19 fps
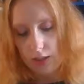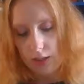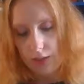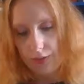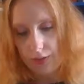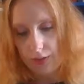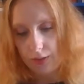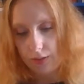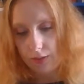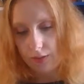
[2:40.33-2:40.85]

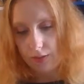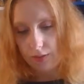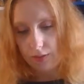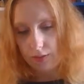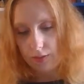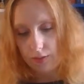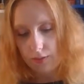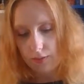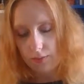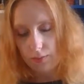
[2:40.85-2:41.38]
other
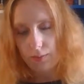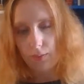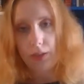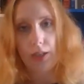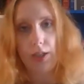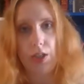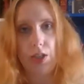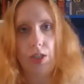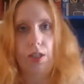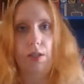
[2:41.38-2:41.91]

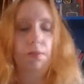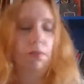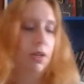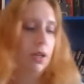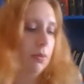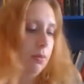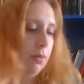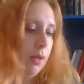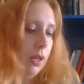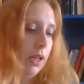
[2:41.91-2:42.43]
pages that
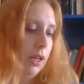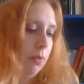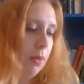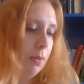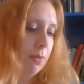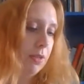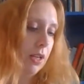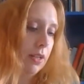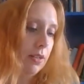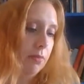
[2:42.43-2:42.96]
might be,
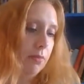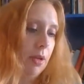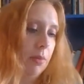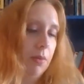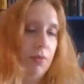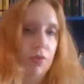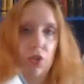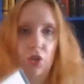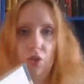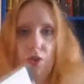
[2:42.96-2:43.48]
websites that might
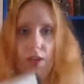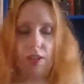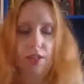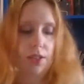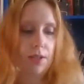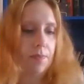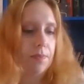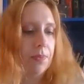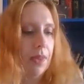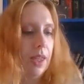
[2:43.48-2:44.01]
be of
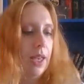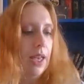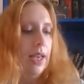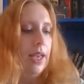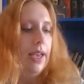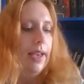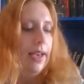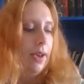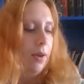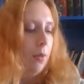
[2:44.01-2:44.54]
interest.
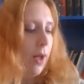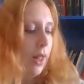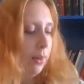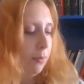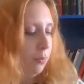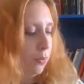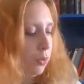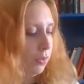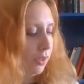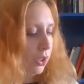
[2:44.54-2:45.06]
Well,
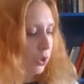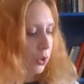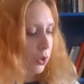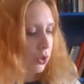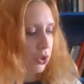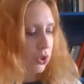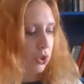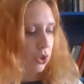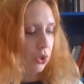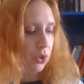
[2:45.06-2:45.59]
moving
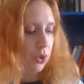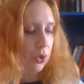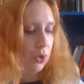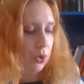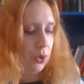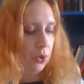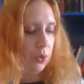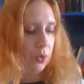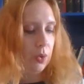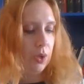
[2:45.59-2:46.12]
on
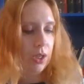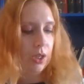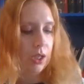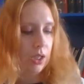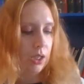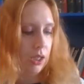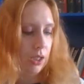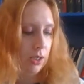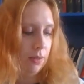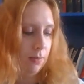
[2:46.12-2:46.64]
to
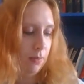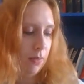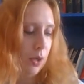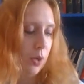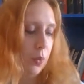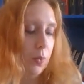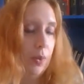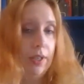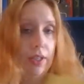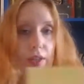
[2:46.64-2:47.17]

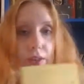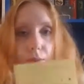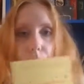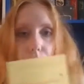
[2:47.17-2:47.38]
Winnie the